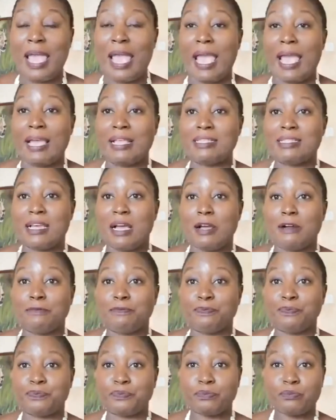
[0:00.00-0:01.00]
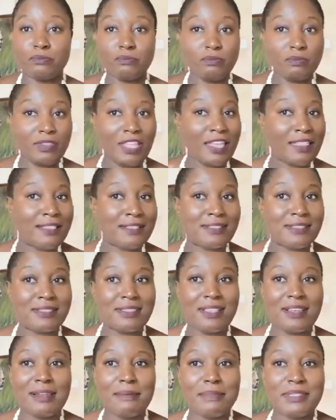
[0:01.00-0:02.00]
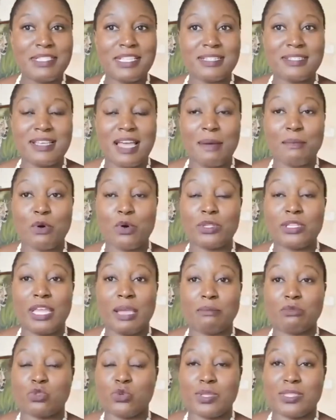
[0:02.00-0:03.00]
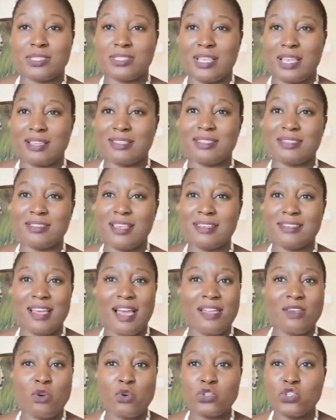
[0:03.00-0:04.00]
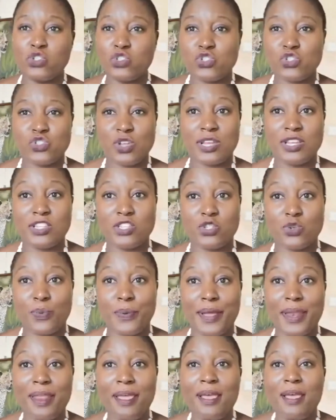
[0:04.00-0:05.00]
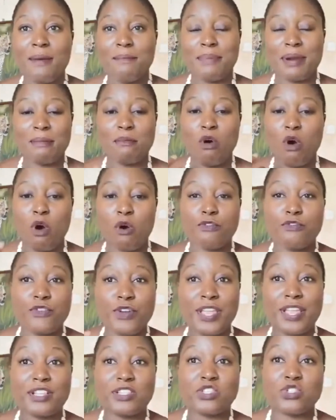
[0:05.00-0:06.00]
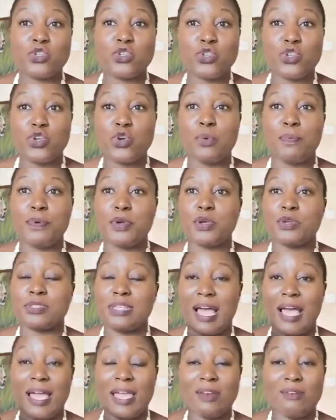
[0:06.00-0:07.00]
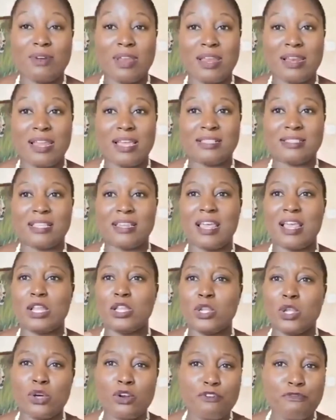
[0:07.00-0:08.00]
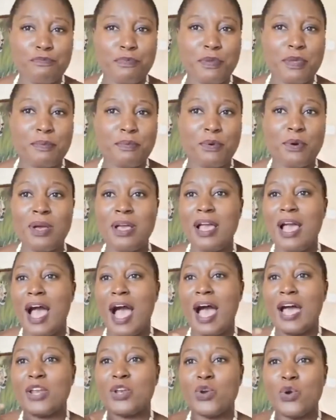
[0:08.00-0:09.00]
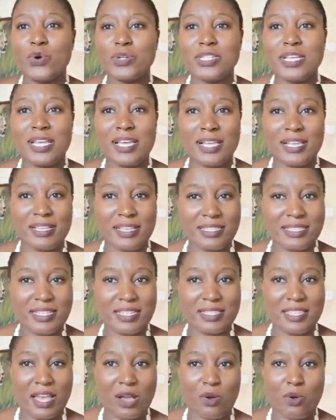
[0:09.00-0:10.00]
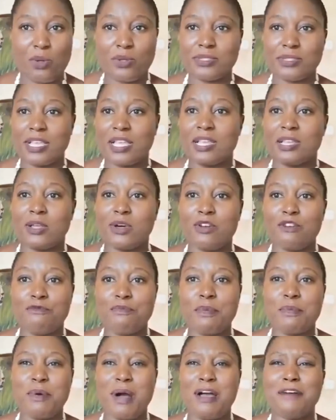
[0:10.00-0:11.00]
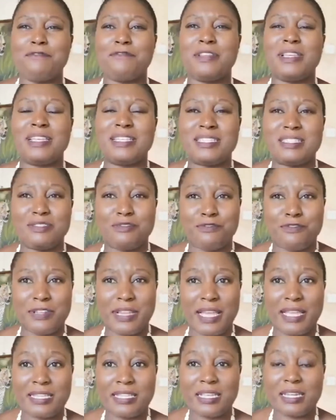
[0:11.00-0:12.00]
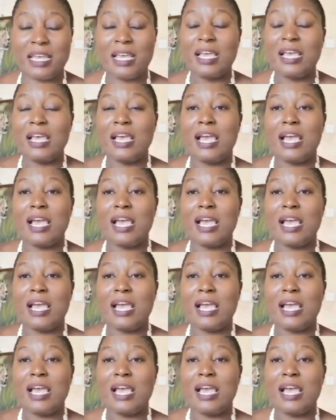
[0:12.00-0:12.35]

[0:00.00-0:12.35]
And this is a limited time only. I'm doing this exercise. I don't usually do it, but I'm offering it to you because I realize that a lot of people are not hitting their goals. A lot of people are feeling deflated.